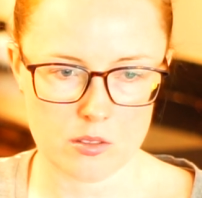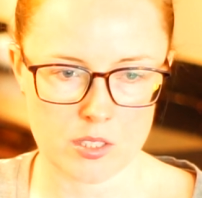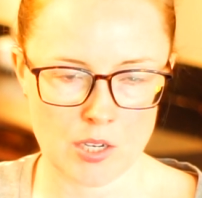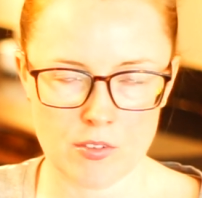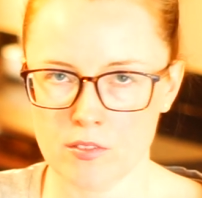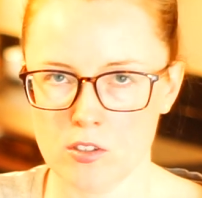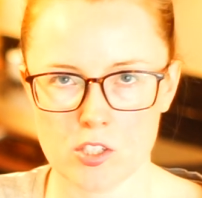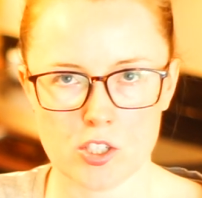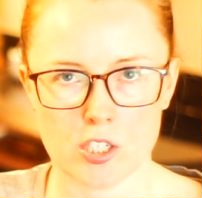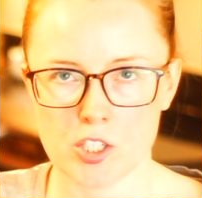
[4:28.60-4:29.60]
get rid of all
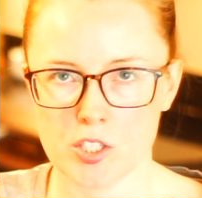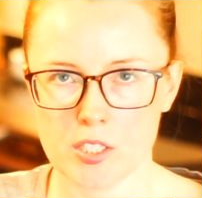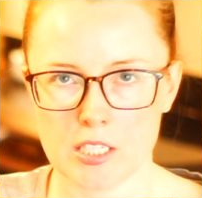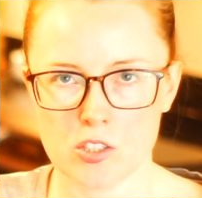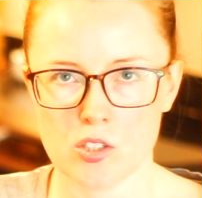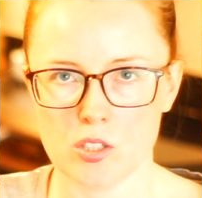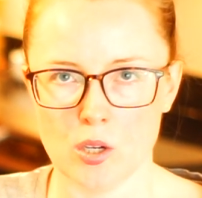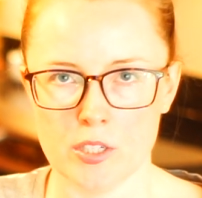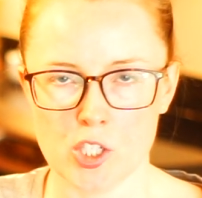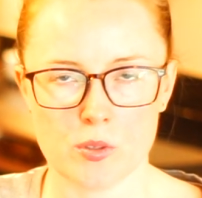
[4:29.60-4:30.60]
the charges against
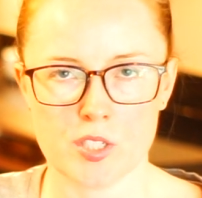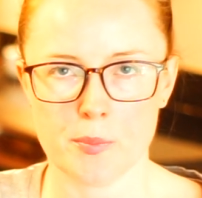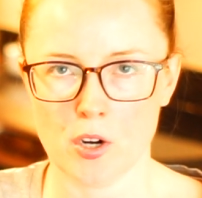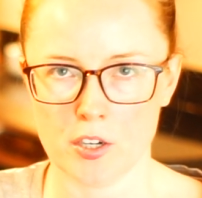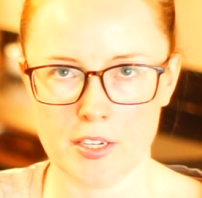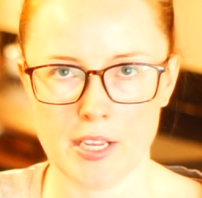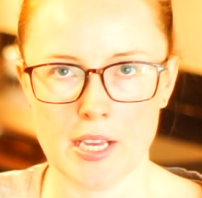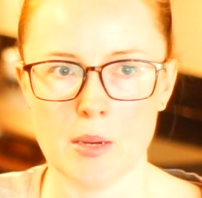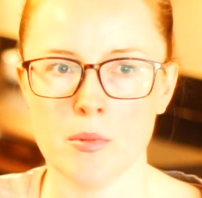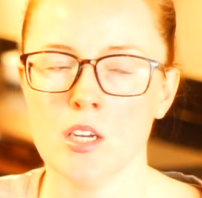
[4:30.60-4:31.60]
Snowden. She wants to pardon
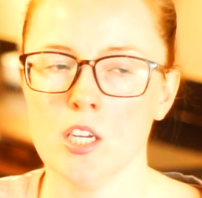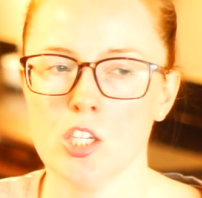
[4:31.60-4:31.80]
him.